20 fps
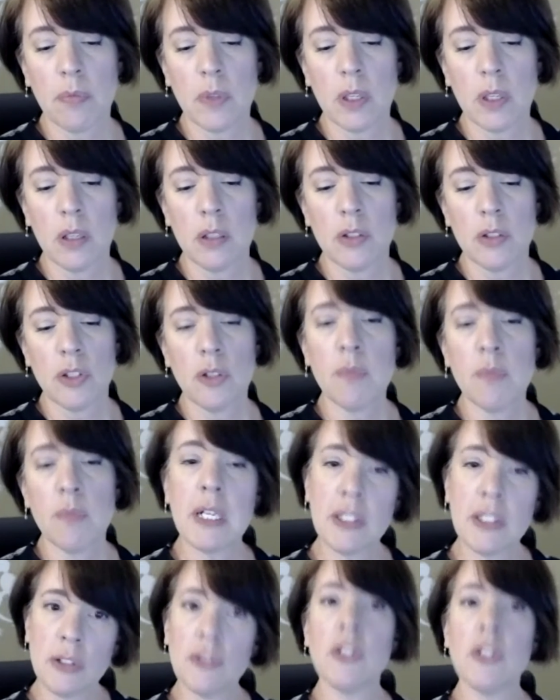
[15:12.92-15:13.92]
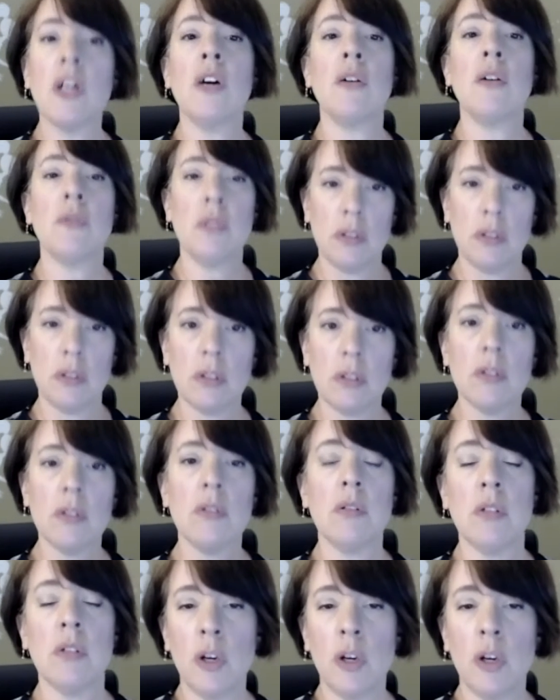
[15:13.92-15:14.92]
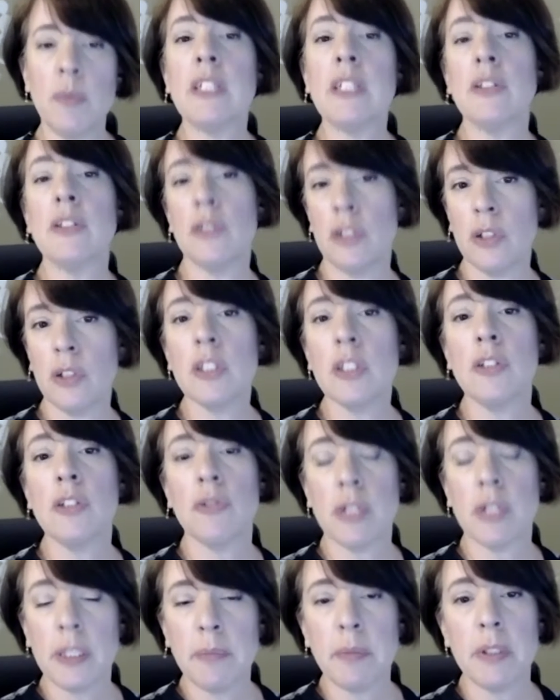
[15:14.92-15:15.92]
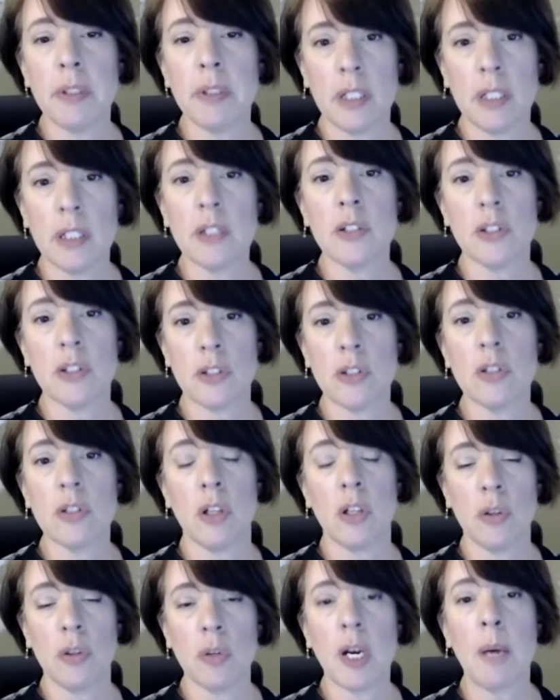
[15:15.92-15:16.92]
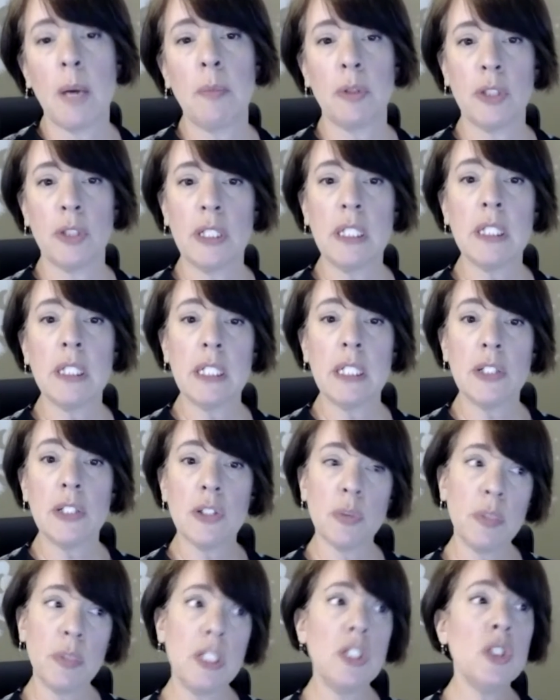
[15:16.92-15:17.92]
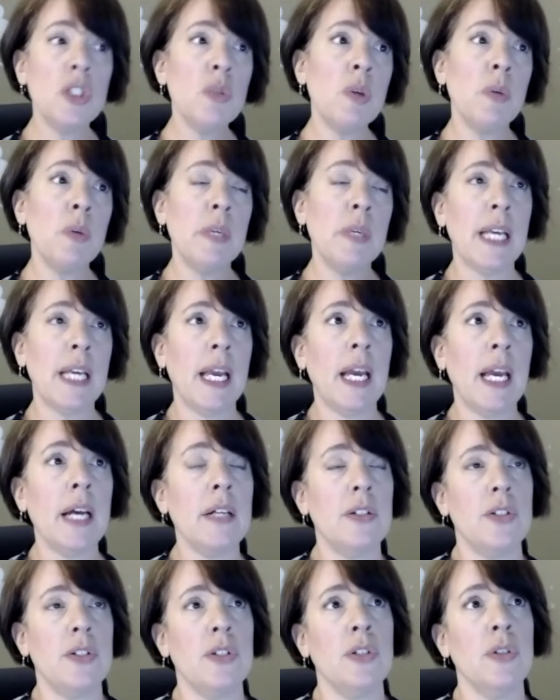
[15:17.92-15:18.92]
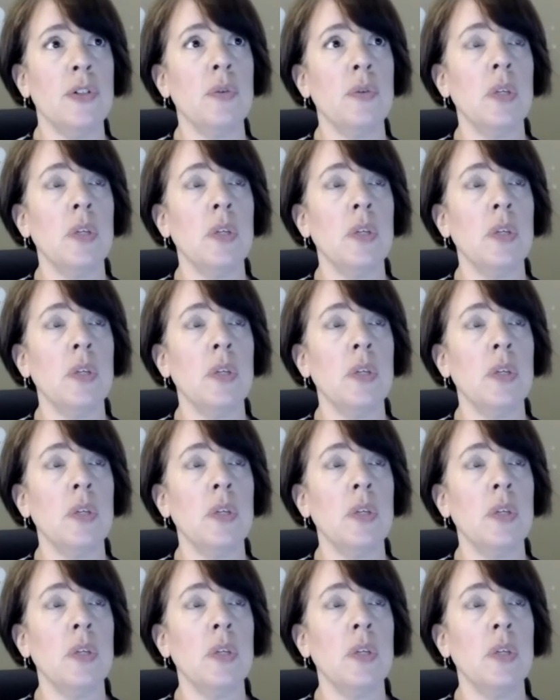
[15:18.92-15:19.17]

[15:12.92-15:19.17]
so muscle tone, low muscle tone contributing to slow gut motility. So we do what we can to,